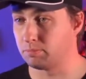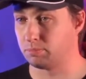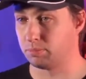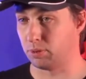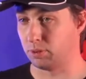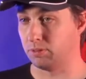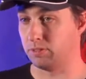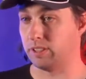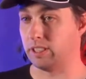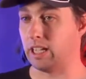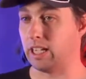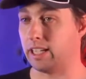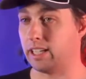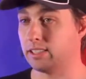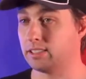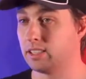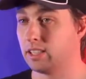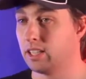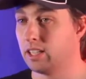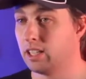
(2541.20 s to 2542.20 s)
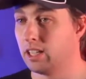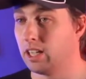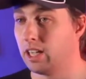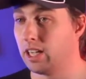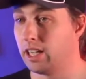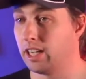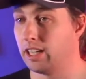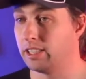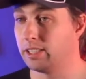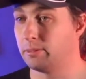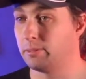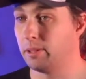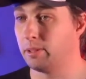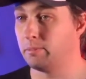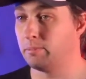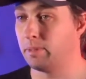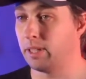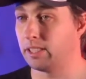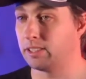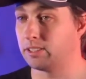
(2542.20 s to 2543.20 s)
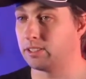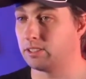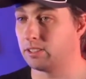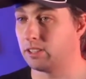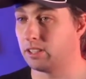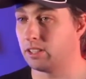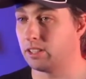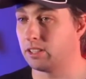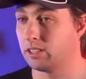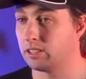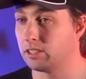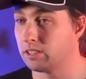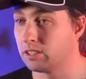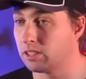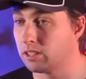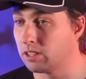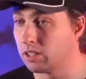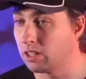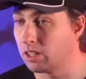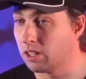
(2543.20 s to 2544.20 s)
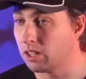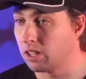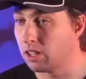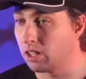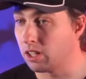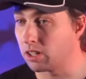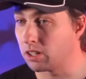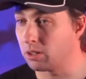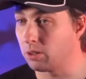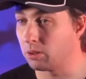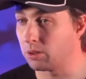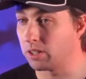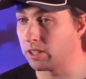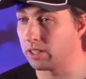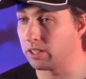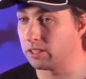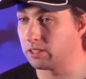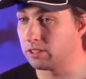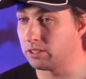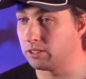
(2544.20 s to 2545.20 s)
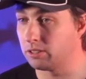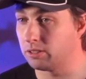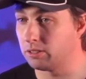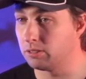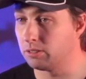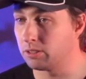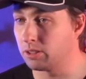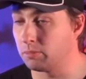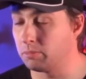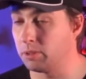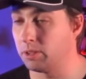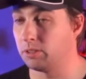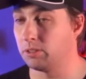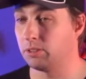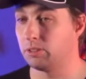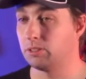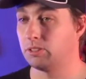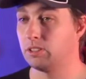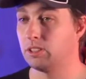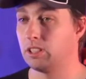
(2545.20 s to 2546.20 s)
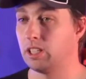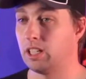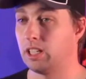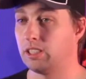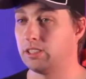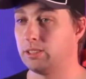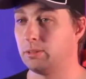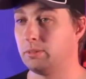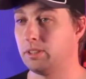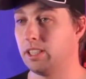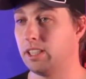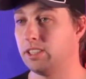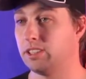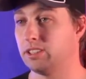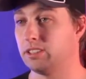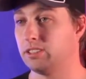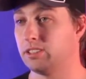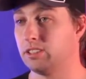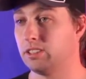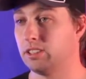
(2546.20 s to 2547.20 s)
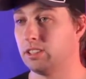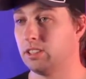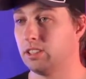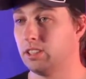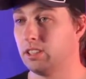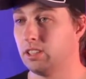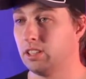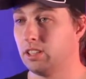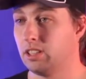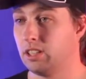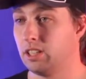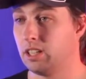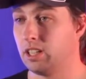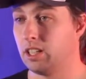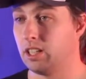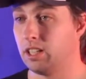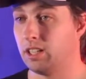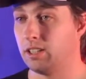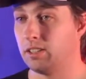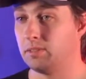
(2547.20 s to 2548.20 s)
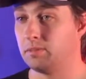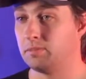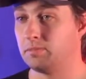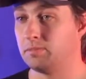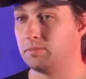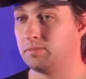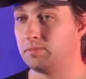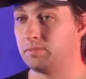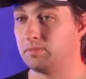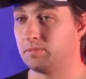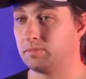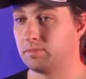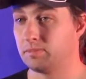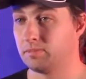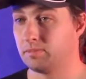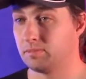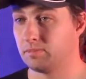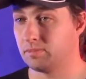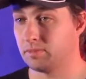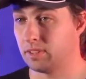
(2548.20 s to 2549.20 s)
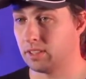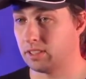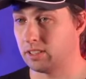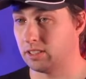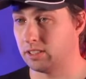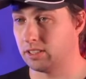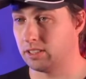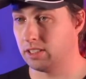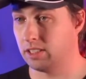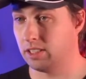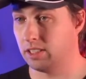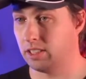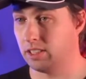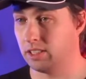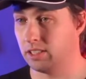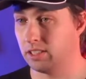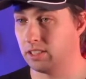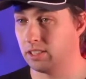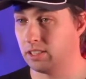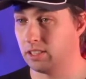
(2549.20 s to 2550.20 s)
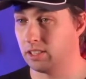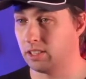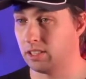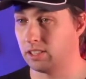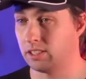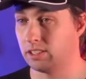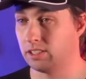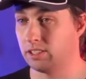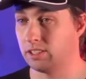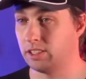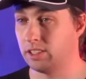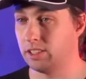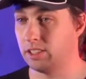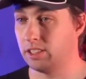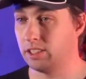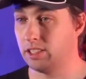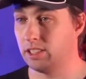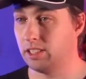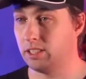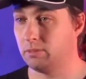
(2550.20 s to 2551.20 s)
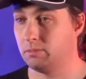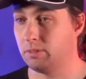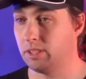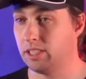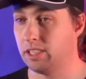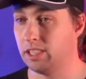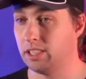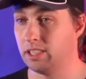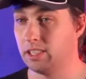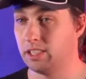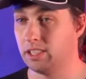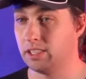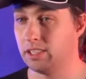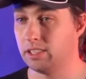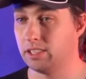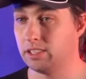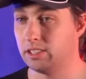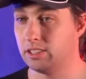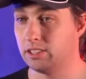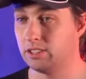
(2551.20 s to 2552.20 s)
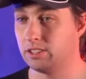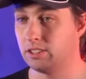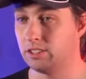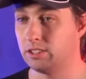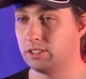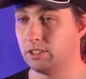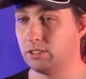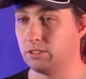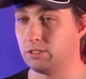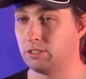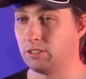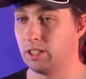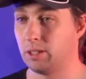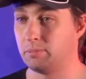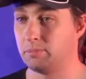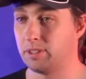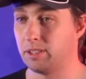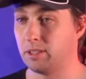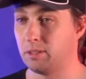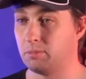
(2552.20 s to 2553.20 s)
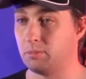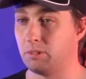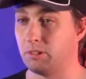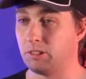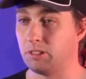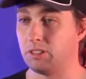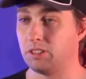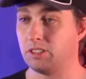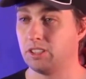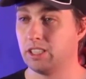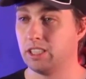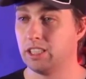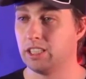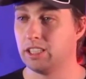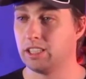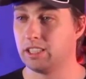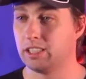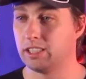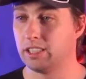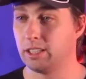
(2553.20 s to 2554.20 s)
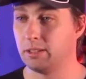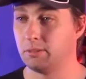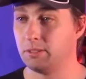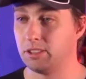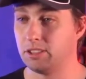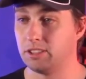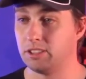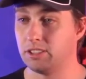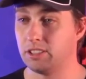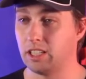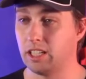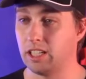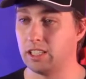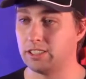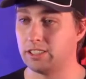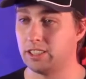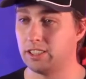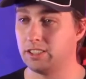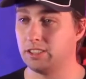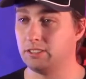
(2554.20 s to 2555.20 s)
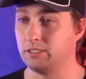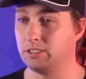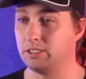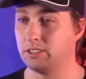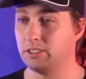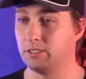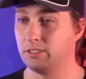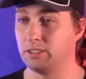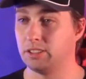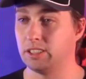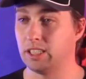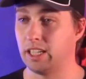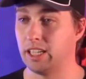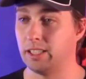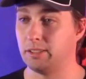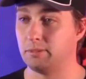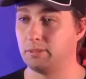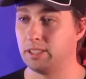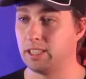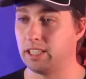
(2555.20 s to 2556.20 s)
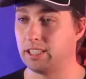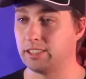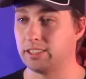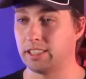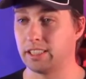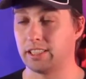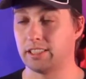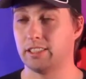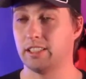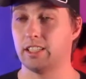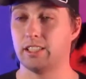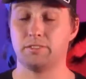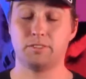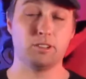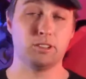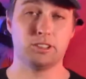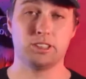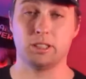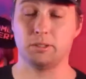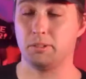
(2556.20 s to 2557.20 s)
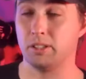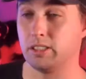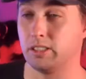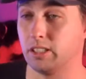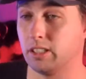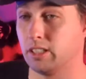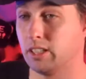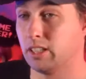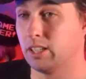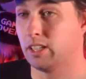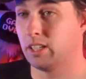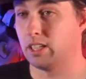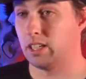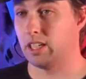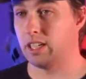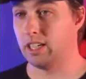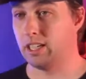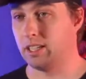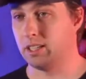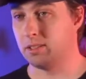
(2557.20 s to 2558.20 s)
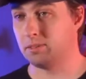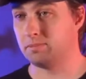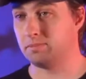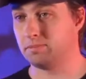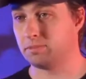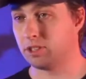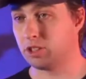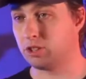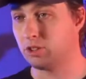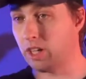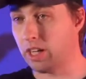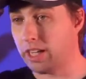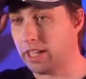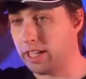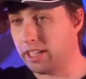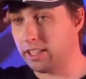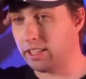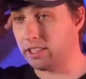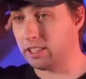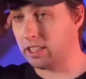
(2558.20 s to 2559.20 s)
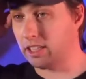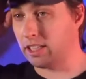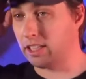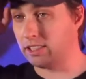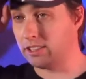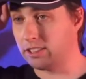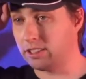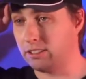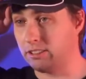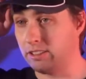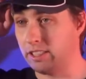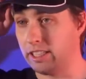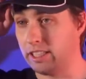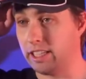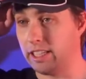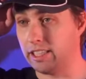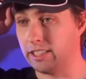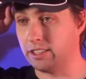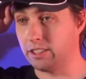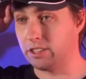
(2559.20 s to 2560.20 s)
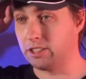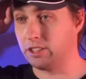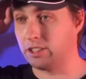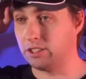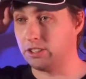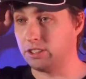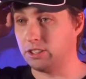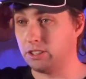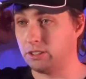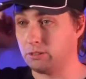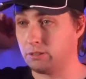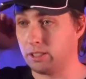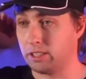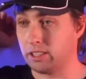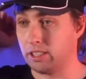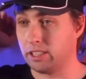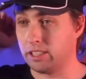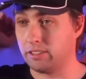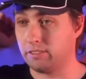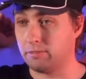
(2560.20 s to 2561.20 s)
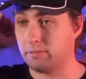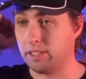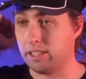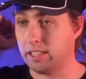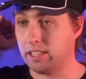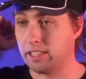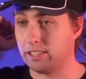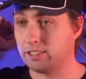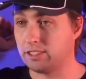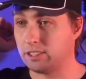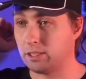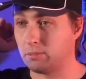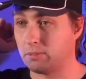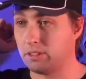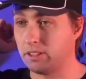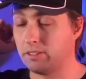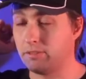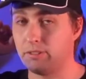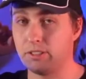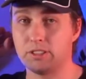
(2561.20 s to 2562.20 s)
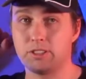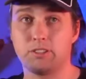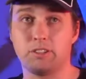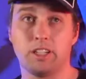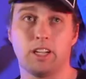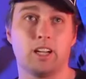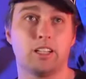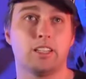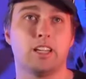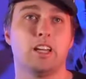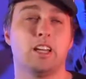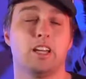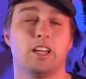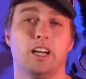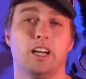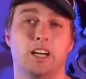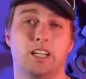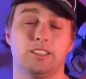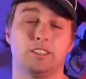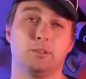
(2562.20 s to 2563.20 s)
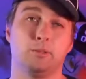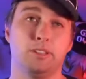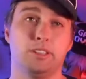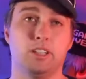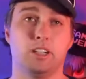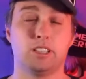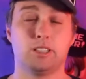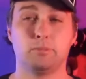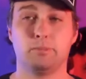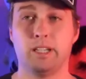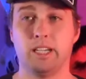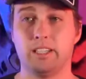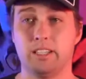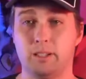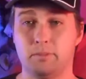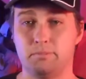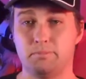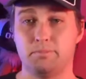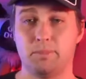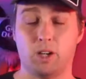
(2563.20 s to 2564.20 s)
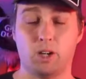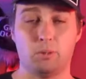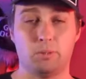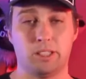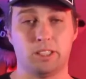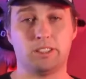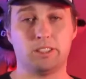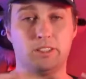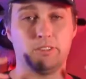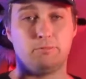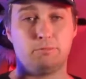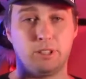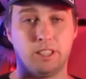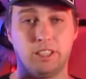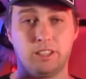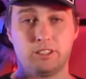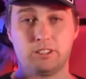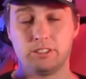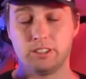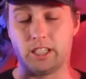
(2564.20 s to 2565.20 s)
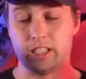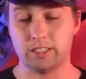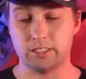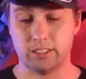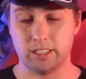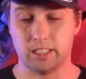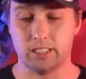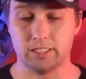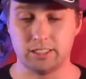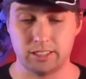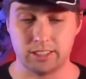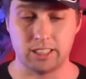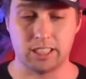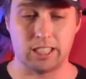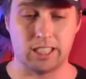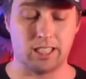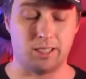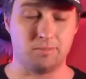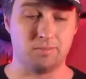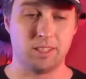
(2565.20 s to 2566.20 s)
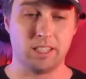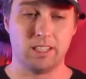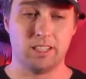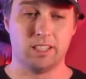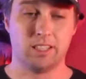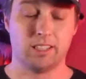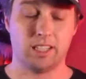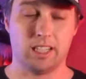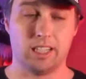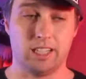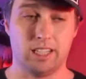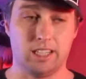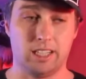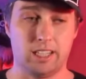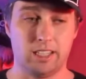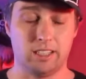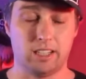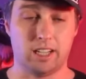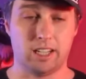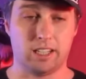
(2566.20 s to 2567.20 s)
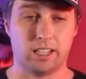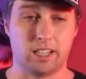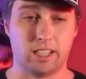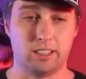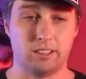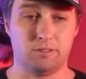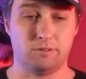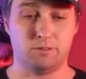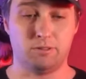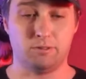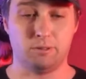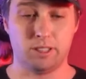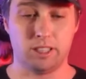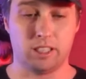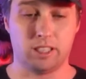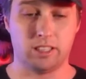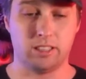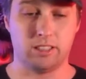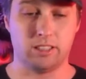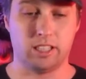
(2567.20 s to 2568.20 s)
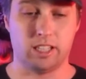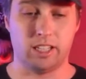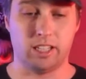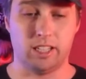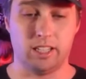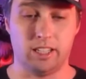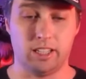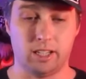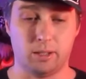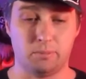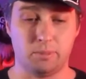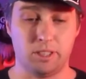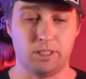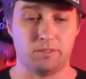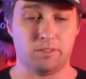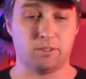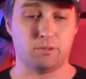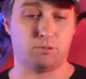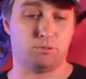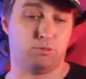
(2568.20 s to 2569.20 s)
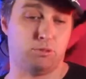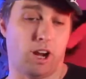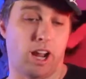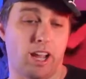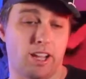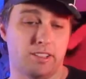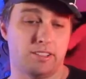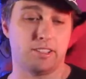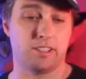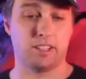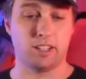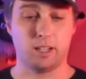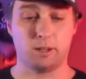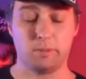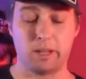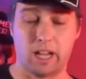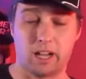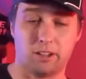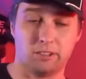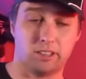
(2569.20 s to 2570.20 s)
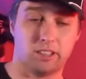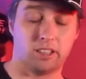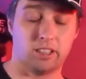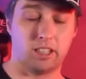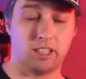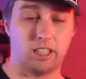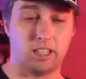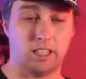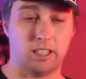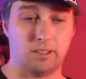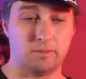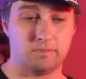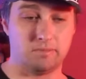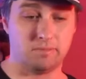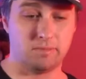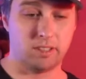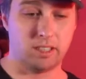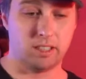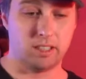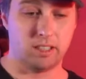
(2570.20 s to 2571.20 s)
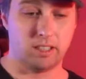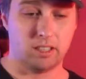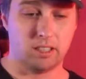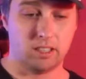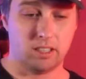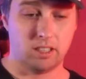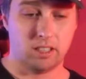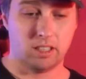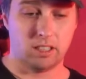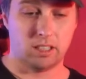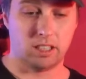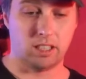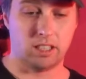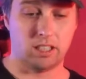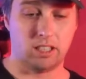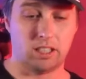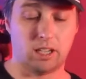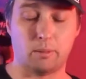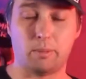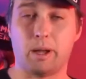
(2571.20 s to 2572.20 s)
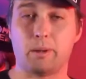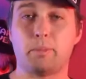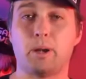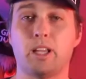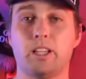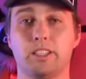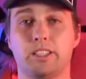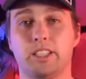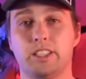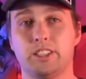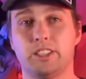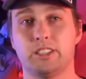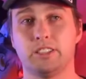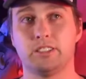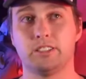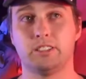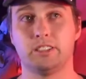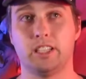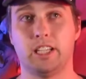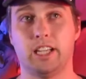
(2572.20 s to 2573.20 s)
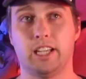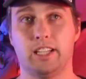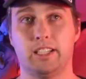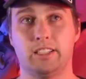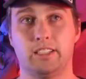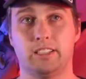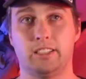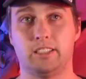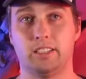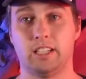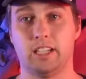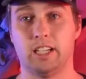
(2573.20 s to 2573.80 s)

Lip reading: proven, I guess, to be best according to computer simulations. Let's see. Honestly, the media is so corrupt and immoral that they would sell you suicide without a second thought. Of course they would. Gray, just tuning in. Could you quickly give me a summary of what's going on? So we talked about a whole bunch of political nonsense. I kind of went on a bit of a rant about politicians and